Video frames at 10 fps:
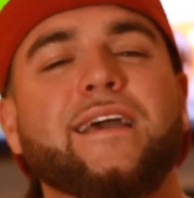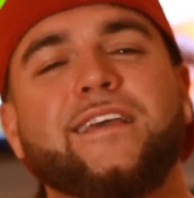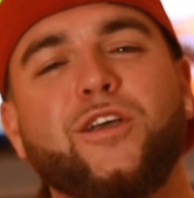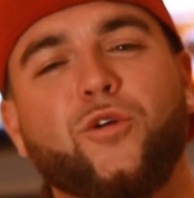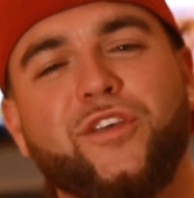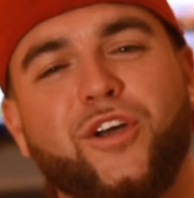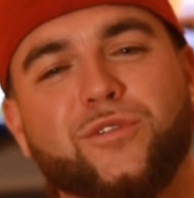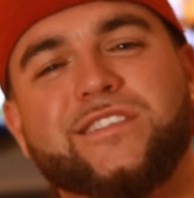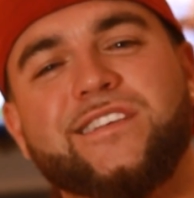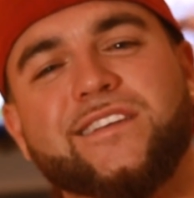He only
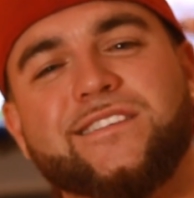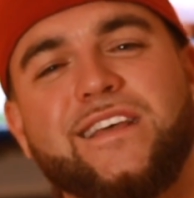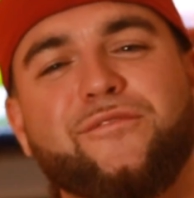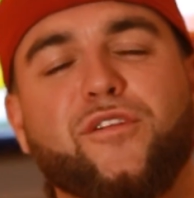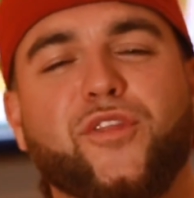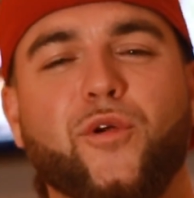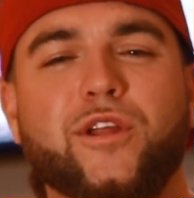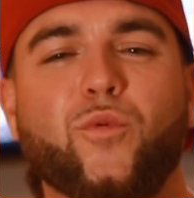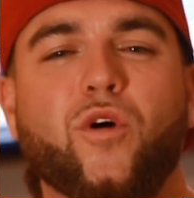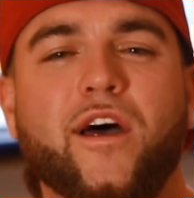goes 16 for
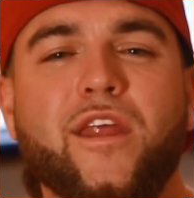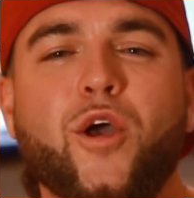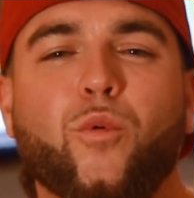31